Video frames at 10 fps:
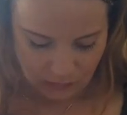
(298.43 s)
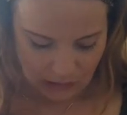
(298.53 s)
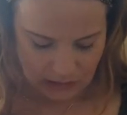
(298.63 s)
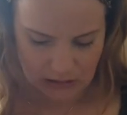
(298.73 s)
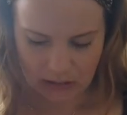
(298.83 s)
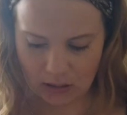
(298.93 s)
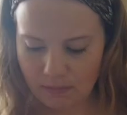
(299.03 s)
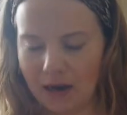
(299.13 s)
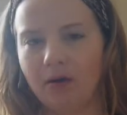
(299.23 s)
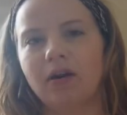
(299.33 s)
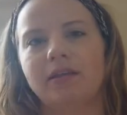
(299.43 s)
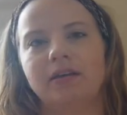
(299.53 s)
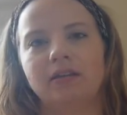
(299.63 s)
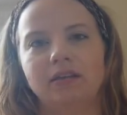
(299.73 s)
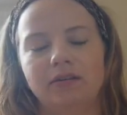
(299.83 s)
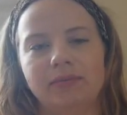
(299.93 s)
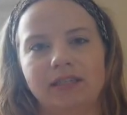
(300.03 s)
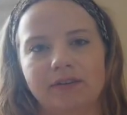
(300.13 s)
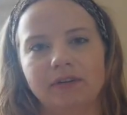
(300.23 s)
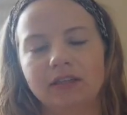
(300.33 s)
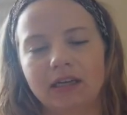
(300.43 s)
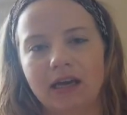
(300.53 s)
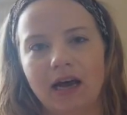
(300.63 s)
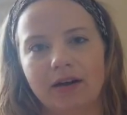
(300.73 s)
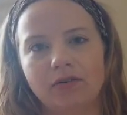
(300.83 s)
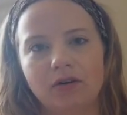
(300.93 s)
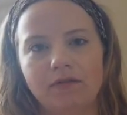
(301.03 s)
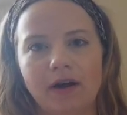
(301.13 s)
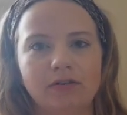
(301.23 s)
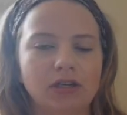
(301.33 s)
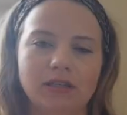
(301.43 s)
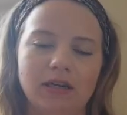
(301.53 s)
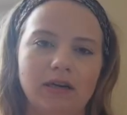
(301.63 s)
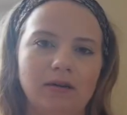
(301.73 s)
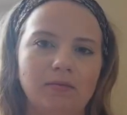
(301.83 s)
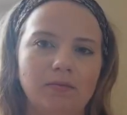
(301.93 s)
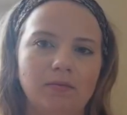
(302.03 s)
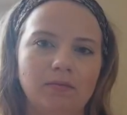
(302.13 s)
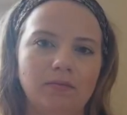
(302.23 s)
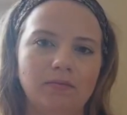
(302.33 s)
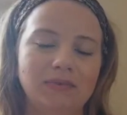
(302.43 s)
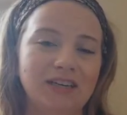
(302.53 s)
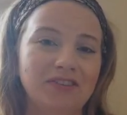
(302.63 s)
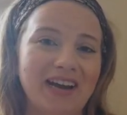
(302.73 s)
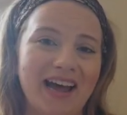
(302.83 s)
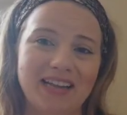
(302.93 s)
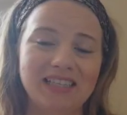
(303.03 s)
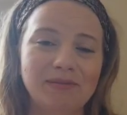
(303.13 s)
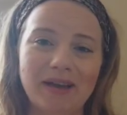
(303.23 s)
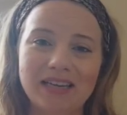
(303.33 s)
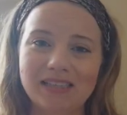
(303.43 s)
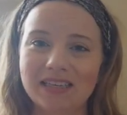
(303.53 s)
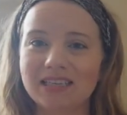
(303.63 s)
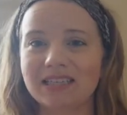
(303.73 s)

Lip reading: It did come out, I think, a little bit differently. I don't know if I was just in a different headspace this